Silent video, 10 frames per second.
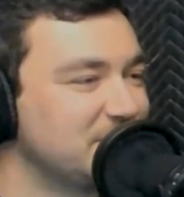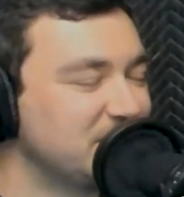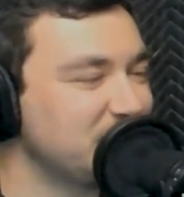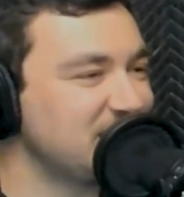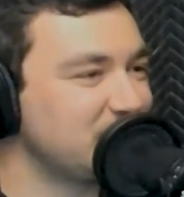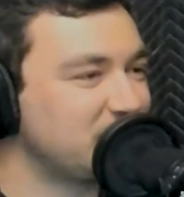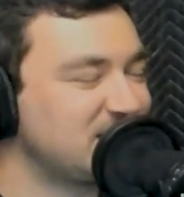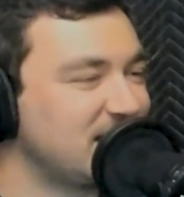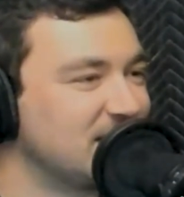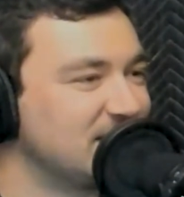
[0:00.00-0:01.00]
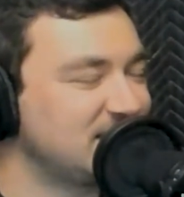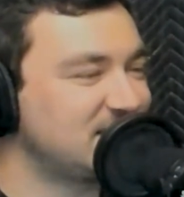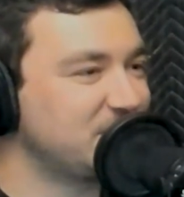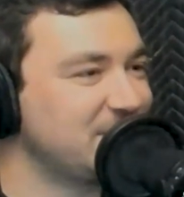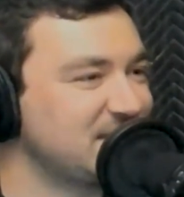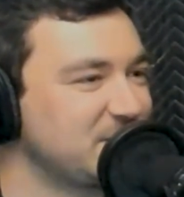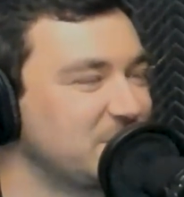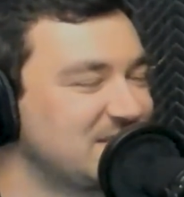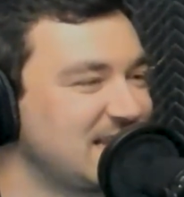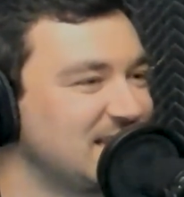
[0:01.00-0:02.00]
the reason we're selling that's the reason
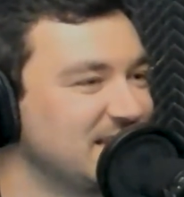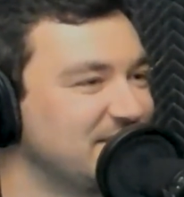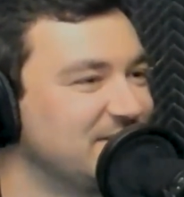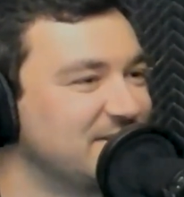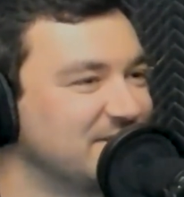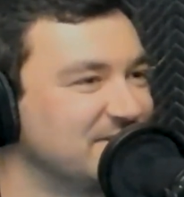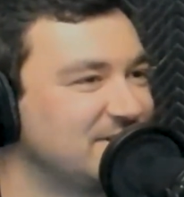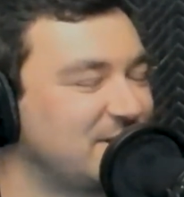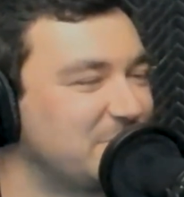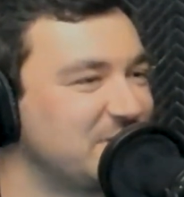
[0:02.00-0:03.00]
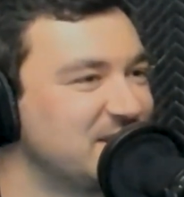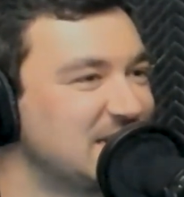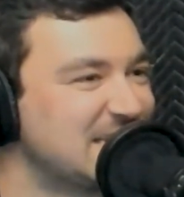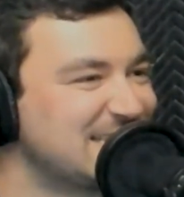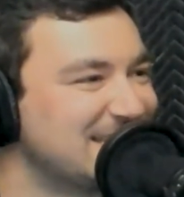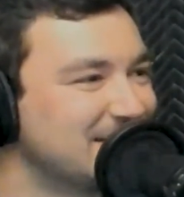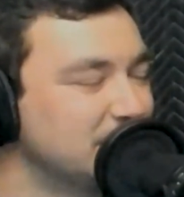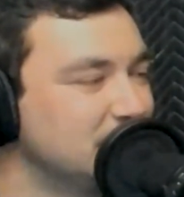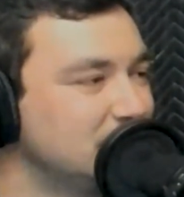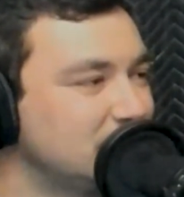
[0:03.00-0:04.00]
we're selling the company to Disney.
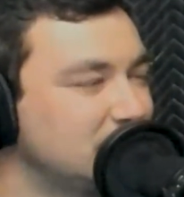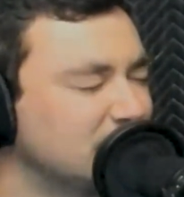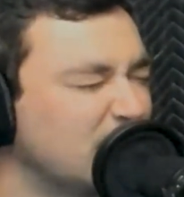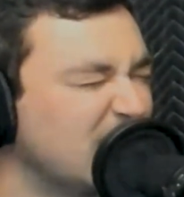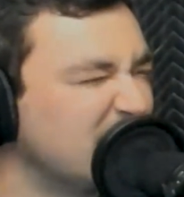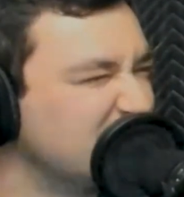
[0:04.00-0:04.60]
What?